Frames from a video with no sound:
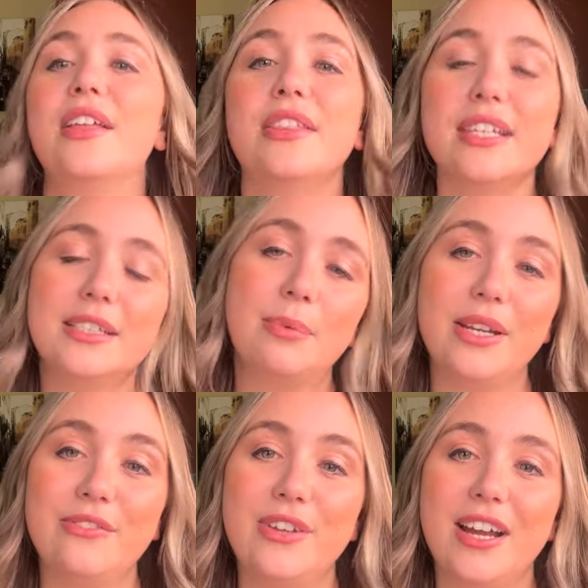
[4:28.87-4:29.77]
This weight
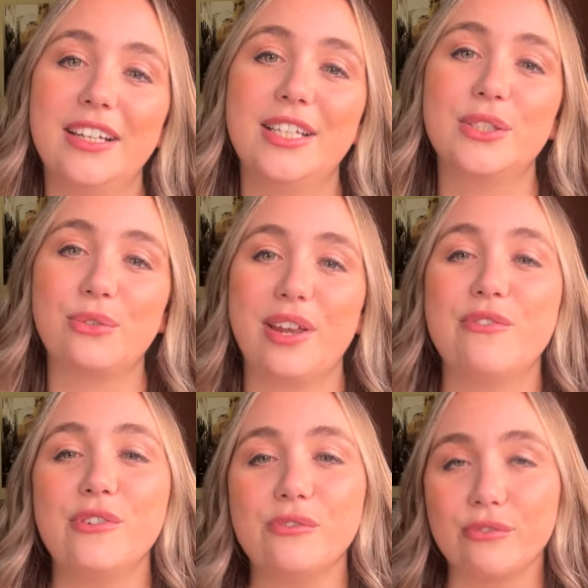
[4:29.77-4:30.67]
of yarn is great
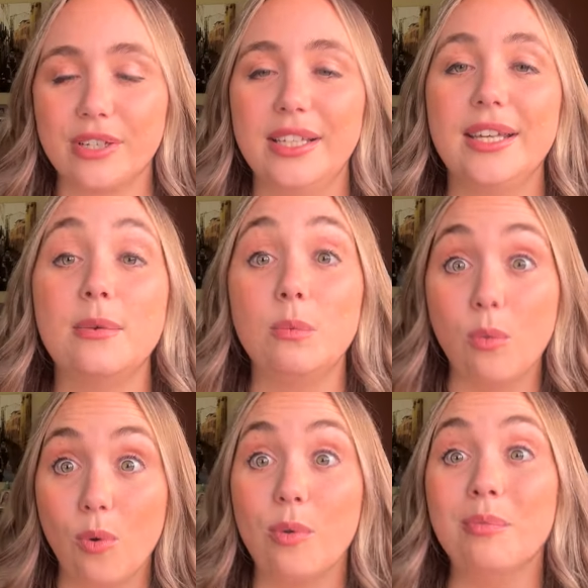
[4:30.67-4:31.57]
for really
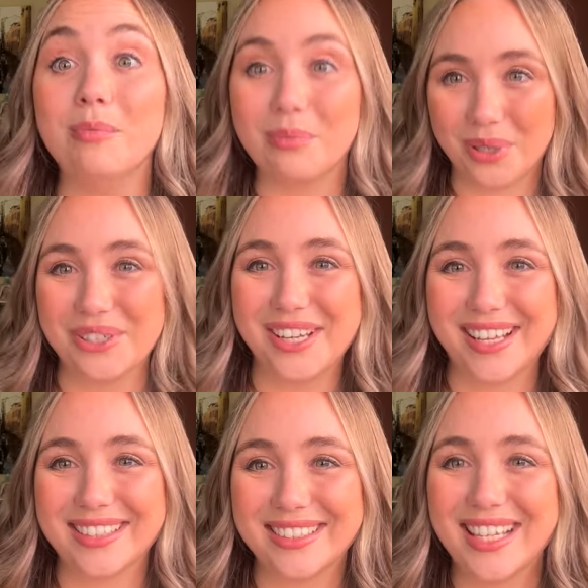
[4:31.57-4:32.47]
warm
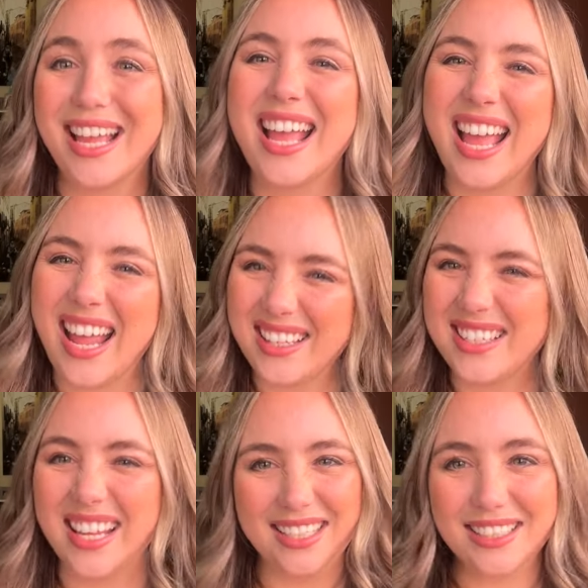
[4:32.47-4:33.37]
projects. It
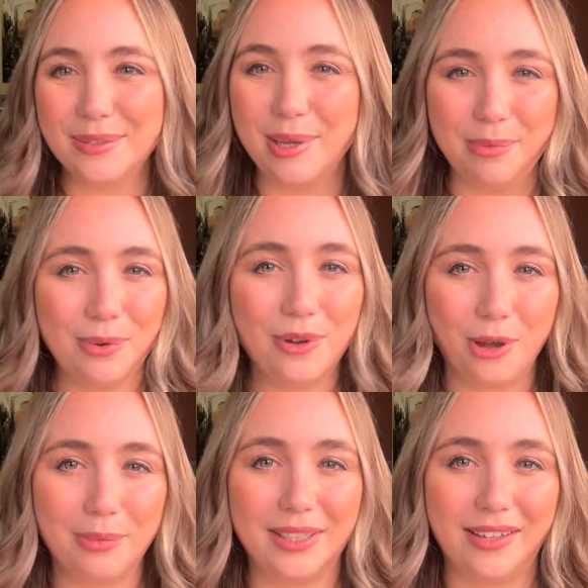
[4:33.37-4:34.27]
tends to be more
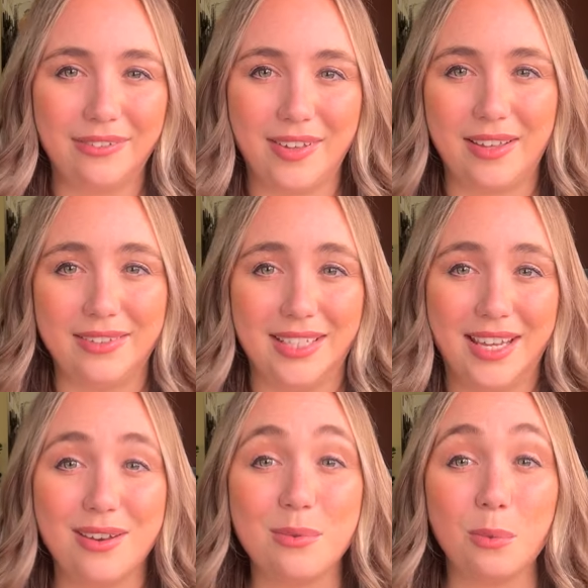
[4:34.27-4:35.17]
commonly found
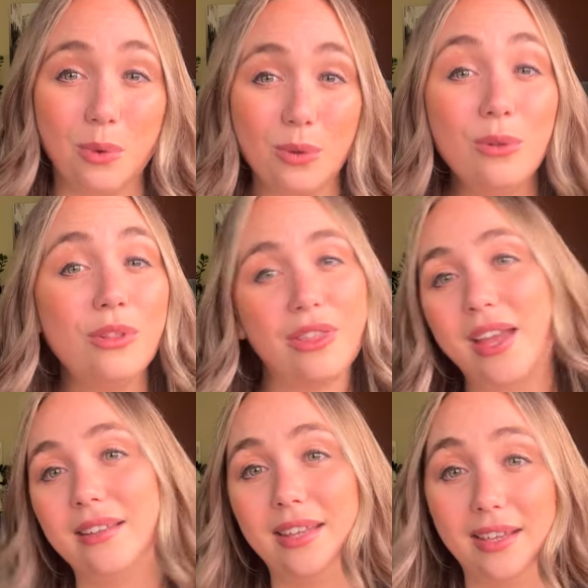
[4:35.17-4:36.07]
in wool
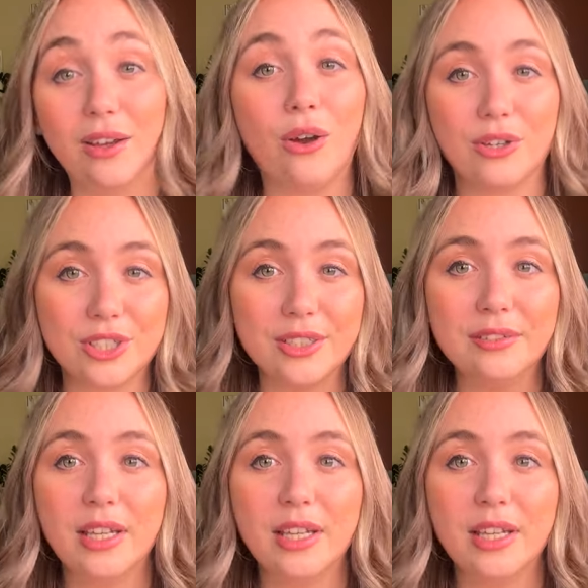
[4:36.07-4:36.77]
than in cotton.